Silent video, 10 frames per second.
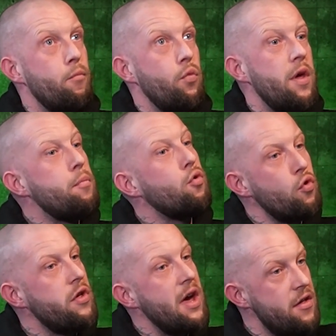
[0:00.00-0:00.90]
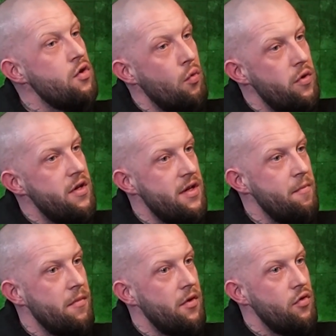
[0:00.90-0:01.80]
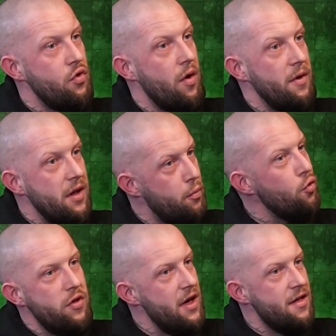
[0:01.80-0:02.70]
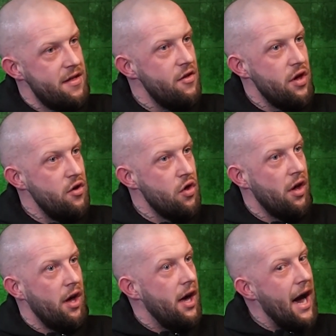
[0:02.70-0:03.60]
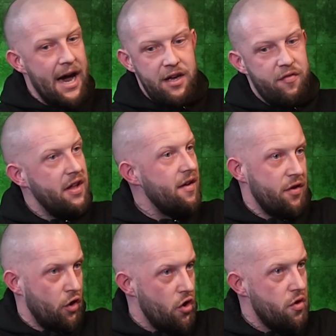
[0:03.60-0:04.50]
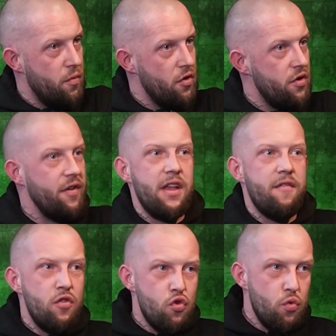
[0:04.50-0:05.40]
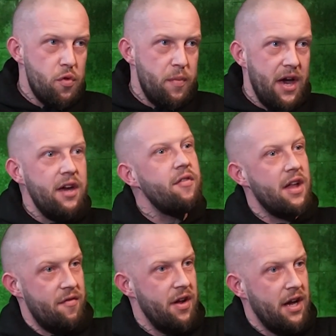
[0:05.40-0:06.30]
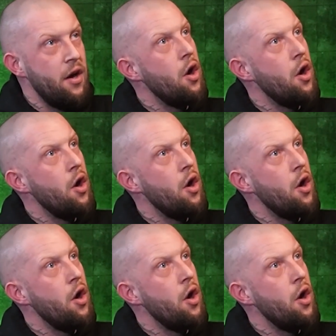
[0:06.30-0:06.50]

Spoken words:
the process is always the same. Do you know what I mean? The process doesn't change. You've got different customers, you've got different job spec, you've got different thing,